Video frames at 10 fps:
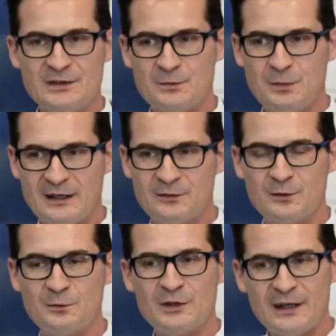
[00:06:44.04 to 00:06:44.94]
is
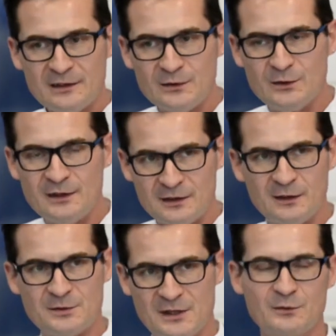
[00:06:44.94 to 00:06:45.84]
platform ready to
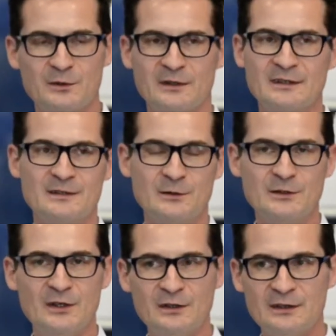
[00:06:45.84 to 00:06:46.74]
develop software. You
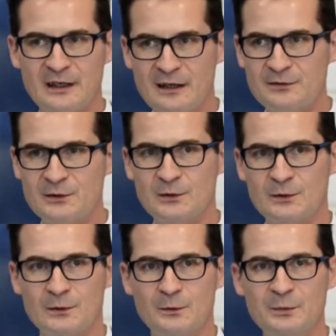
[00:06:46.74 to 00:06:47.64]
don't have
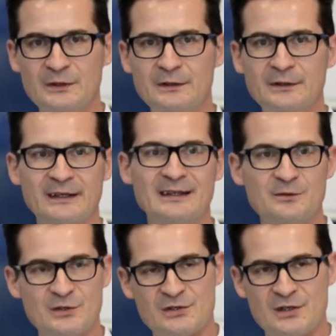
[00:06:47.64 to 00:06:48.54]
to build the
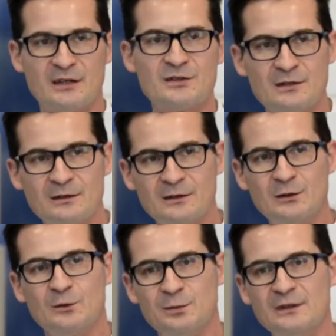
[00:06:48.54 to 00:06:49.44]
infrastructure
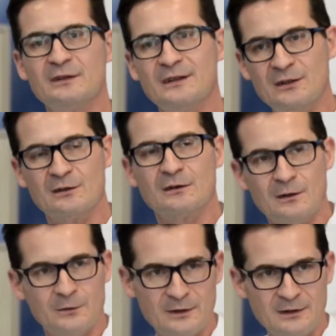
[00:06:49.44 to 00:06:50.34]
to build your
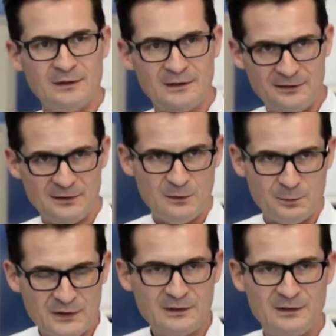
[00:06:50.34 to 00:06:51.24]
own
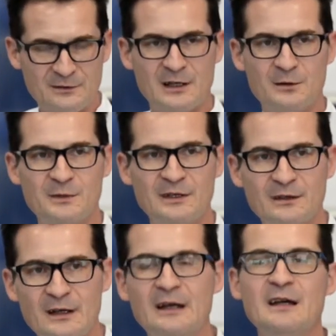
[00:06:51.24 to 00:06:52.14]
development environment,
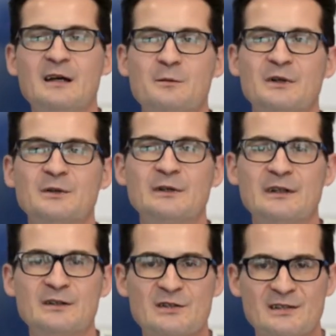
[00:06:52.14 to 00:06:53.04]
but you
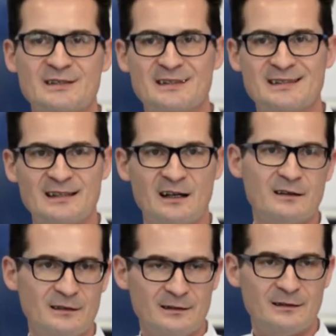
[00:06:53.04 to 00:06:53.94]
can just
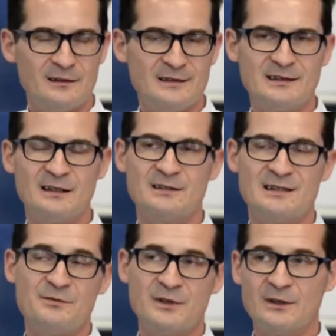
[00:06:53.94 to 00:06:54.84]
start
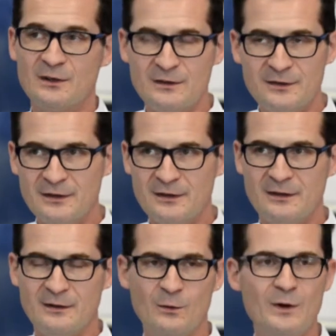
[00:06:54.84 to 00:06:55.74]
something called
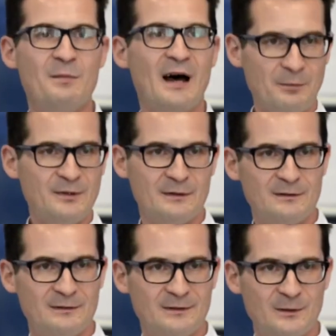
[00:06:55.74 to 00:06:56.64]
a web app,
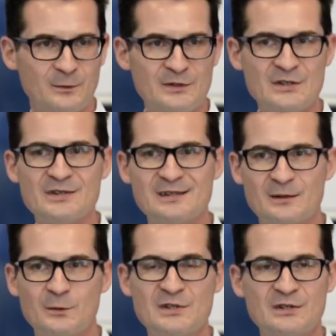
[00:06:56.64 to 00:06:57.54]
which is
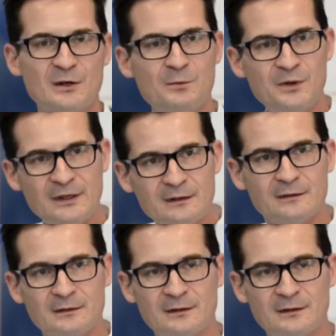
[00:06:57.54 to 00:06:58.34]
complete